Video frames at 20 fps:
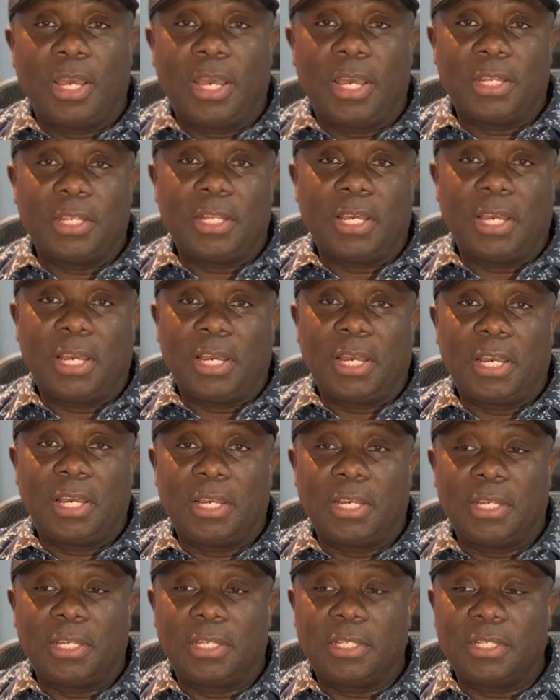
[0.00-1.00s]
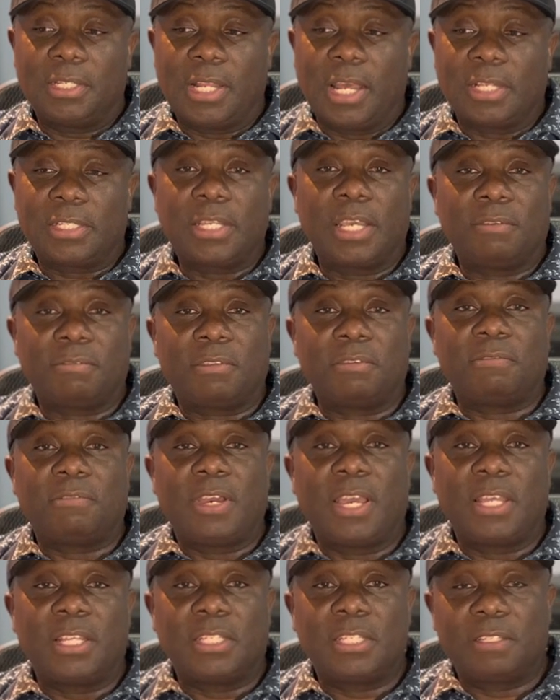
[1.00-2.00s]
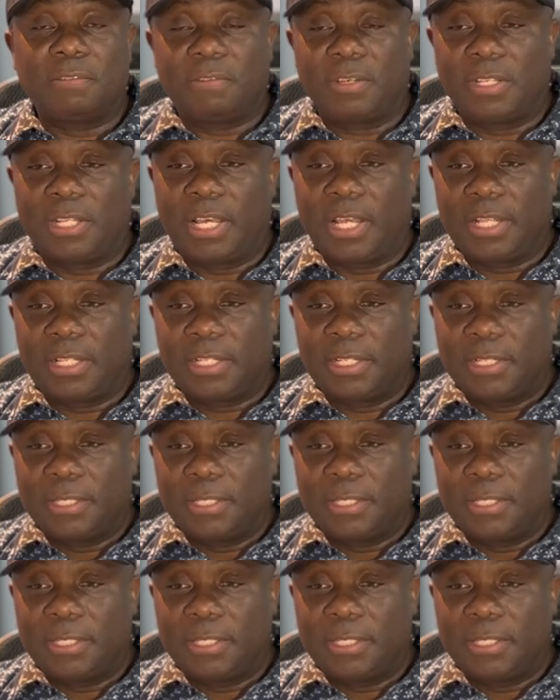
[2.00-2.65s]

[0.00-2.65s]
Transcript: And uh, that's hefty fines for that.